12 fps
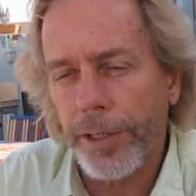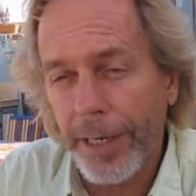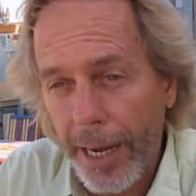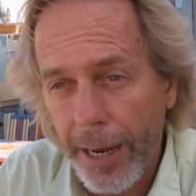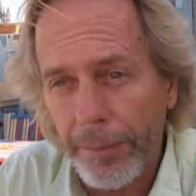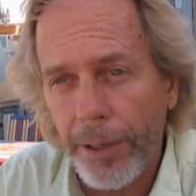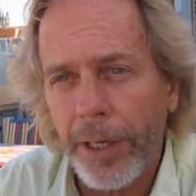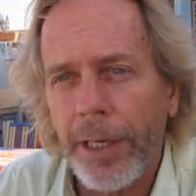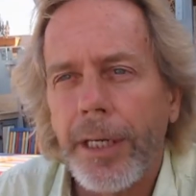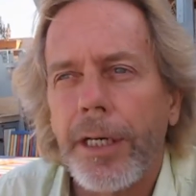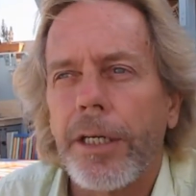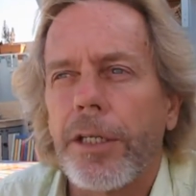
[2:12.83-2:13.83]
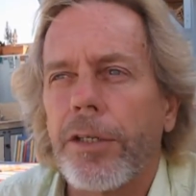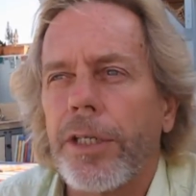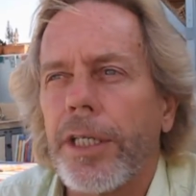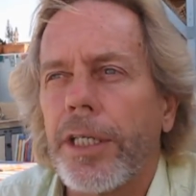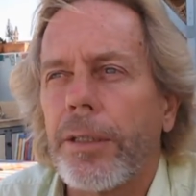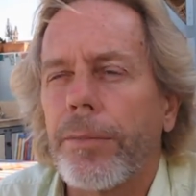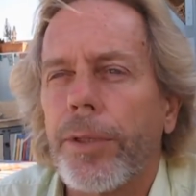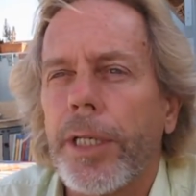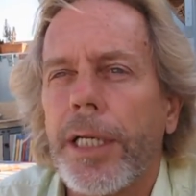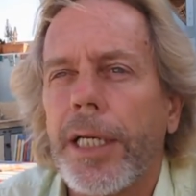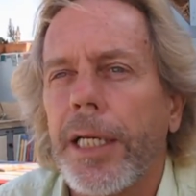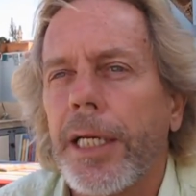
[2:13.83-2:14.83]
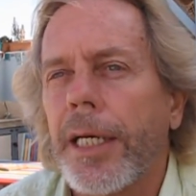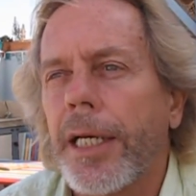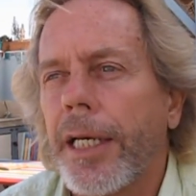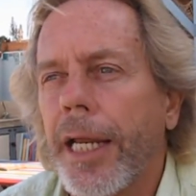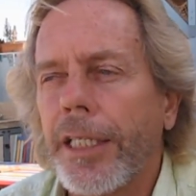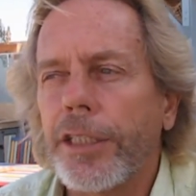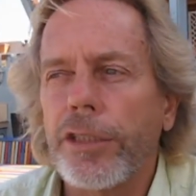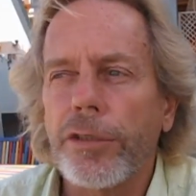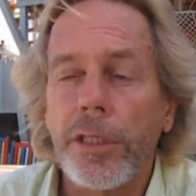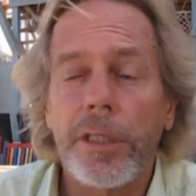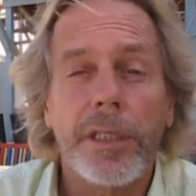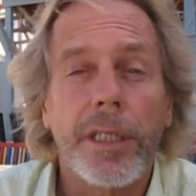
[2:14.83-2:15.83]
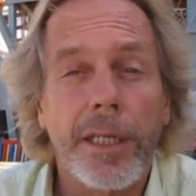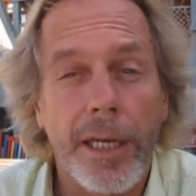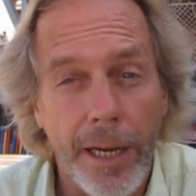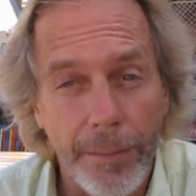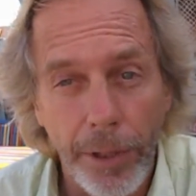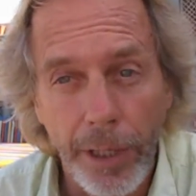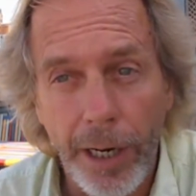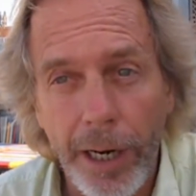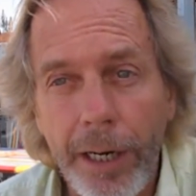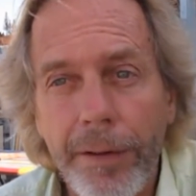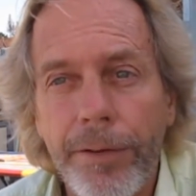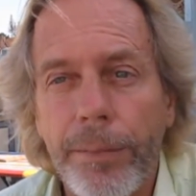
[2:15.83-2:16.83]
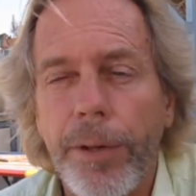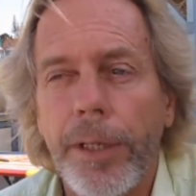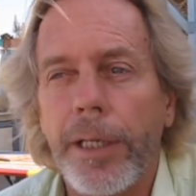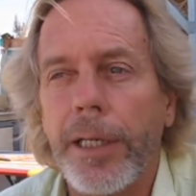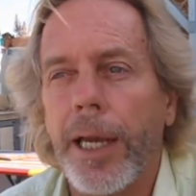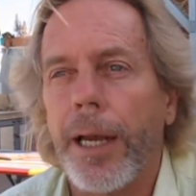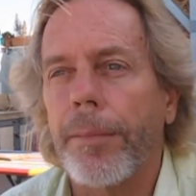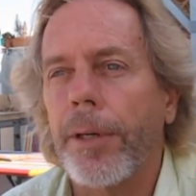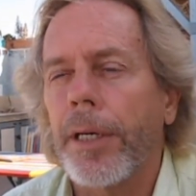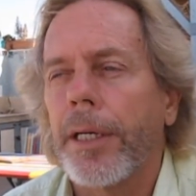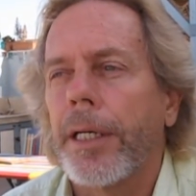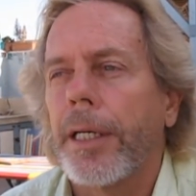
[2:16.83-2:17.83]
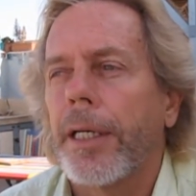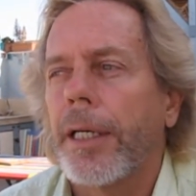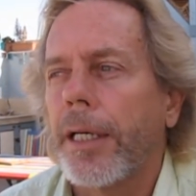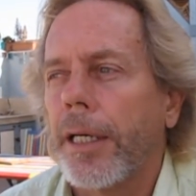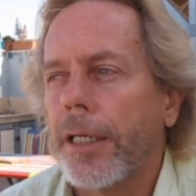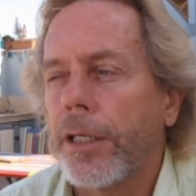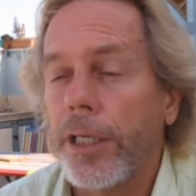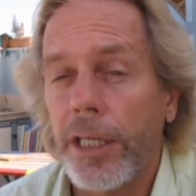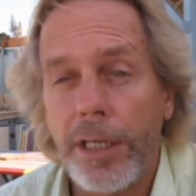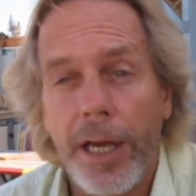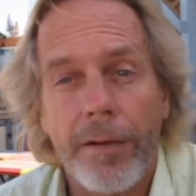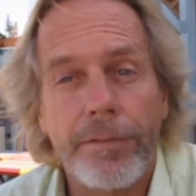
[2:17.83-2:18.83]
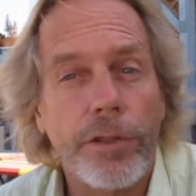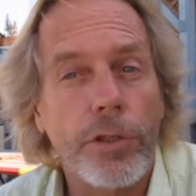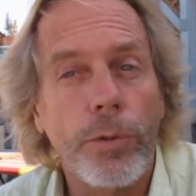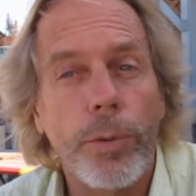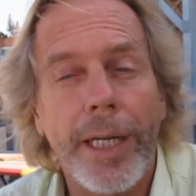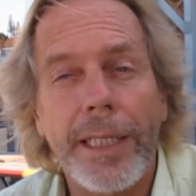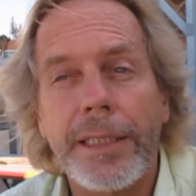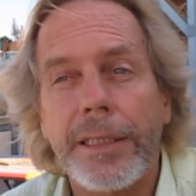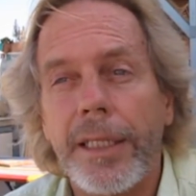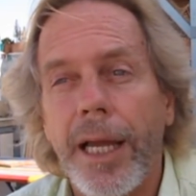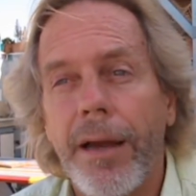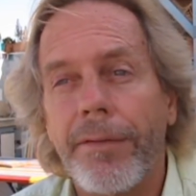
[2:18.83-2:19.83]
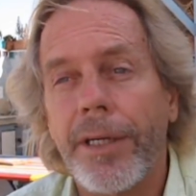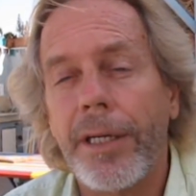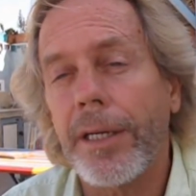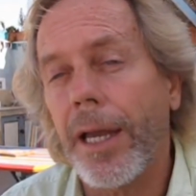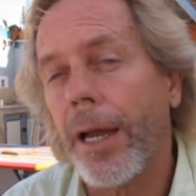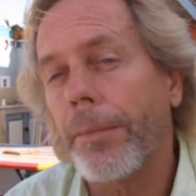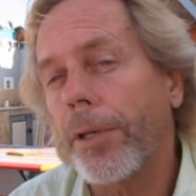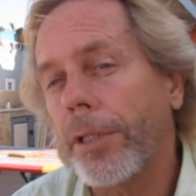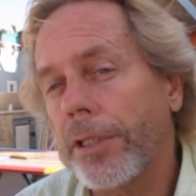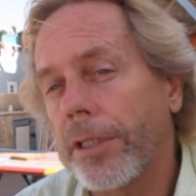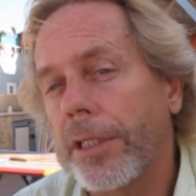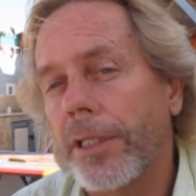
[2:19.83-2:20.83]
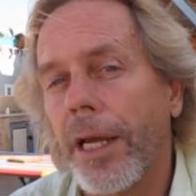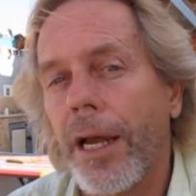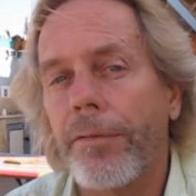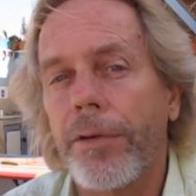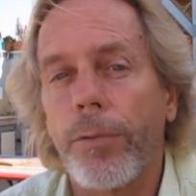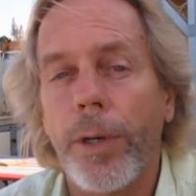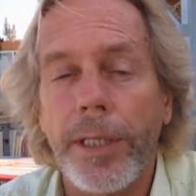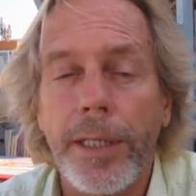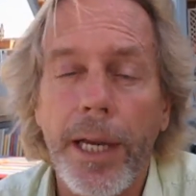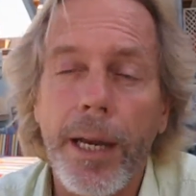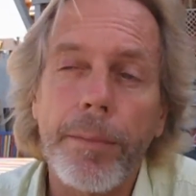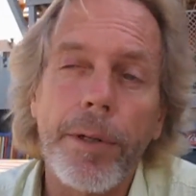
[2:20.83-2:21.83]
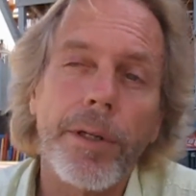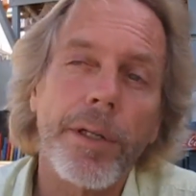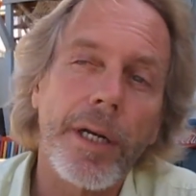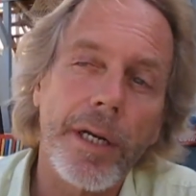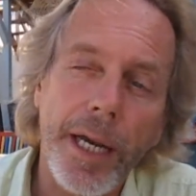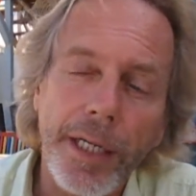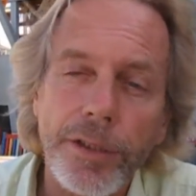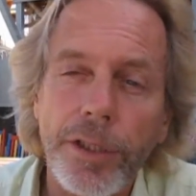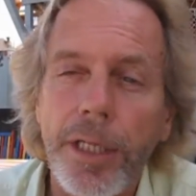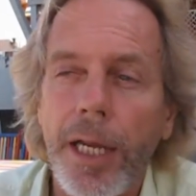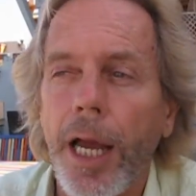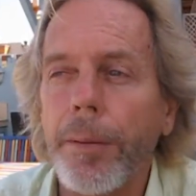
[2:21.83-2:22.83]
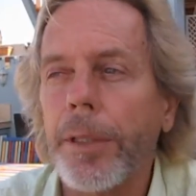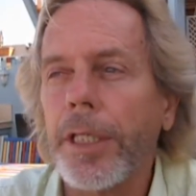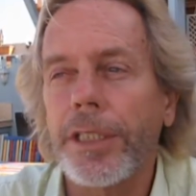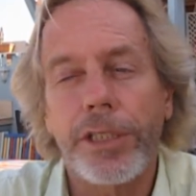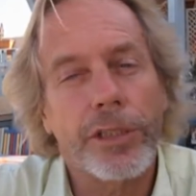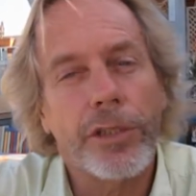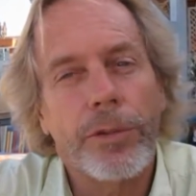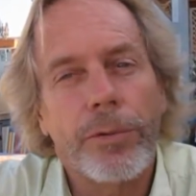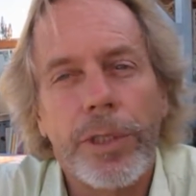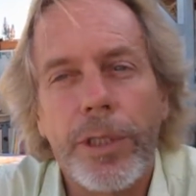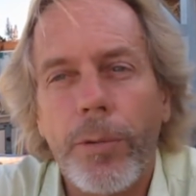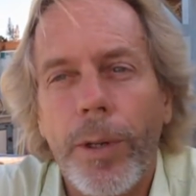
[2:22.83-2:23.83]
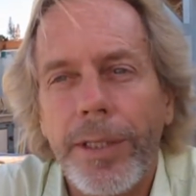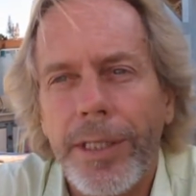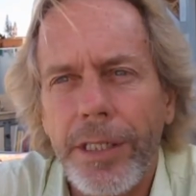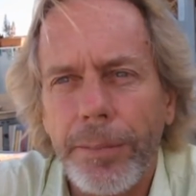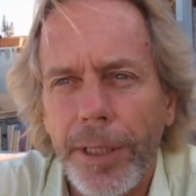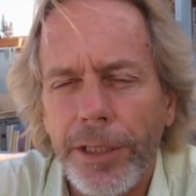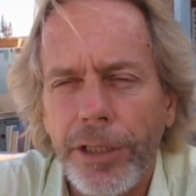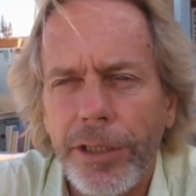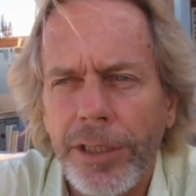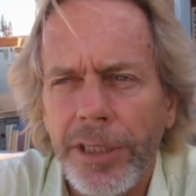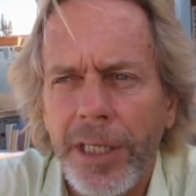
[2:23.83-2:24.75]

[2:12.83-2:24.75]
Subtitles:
camera. You need to bring an extra camera card if you bring a camera. You need to have 2 ways of having a camera. You need to have your one camera and then an extra camera, because you're going to really want these pictures.